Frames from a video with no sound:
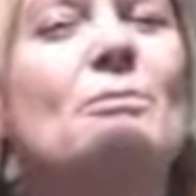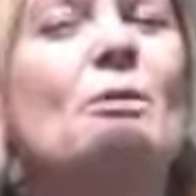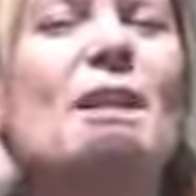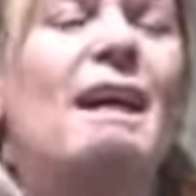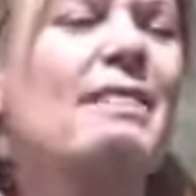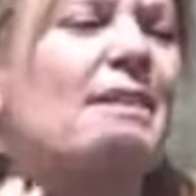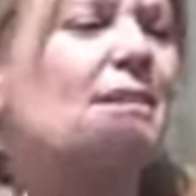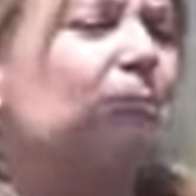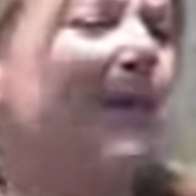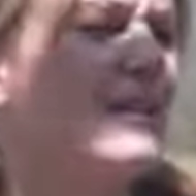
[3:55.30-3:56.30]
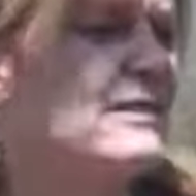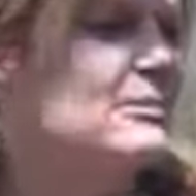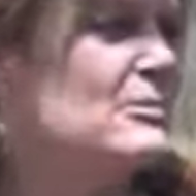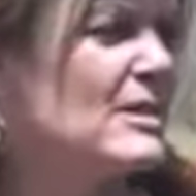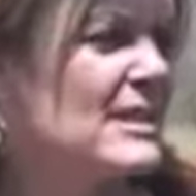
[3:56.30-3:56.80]
What I think about
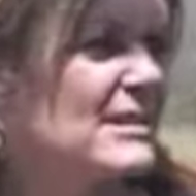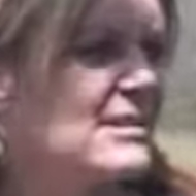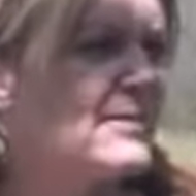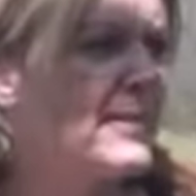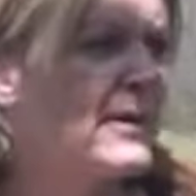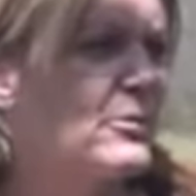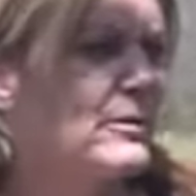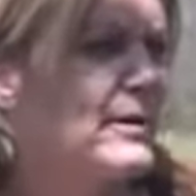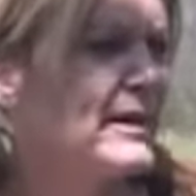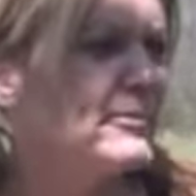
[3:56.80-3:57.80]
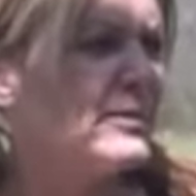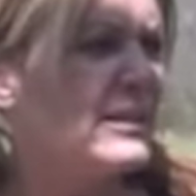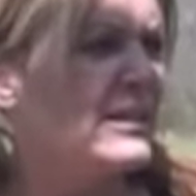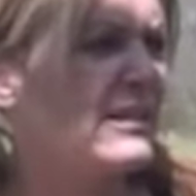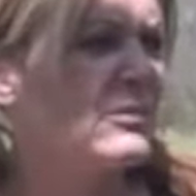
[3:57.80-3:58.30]
it was, it reminded
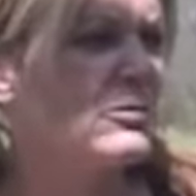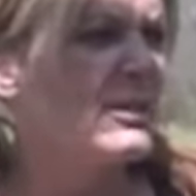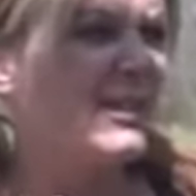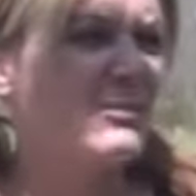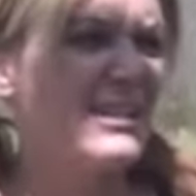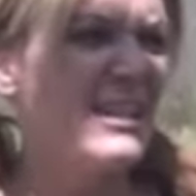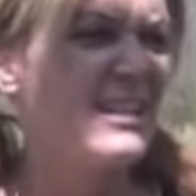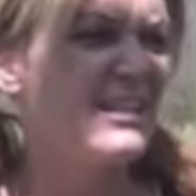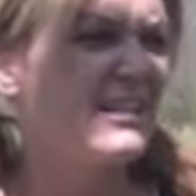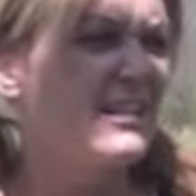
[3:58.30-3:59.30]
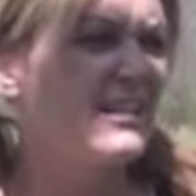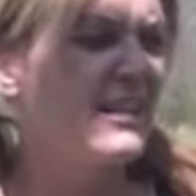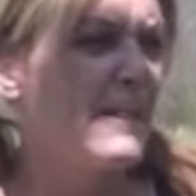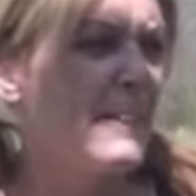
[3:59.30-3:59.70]
me, when I was taking it,